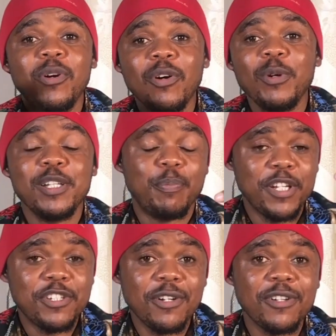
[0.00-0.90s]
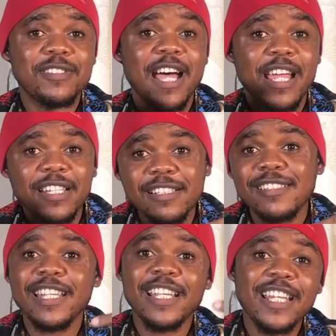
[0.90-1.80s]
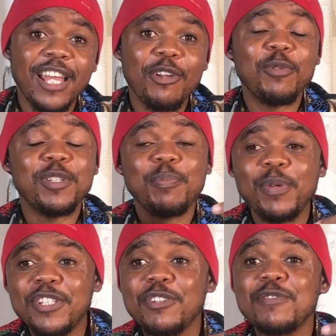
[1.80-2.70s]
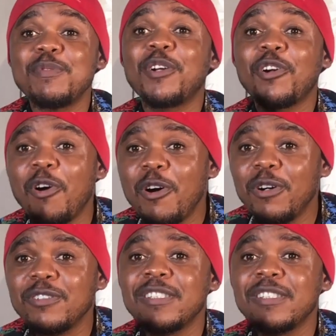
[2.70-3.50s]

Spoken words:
with the pictures and singing along with the pictures, because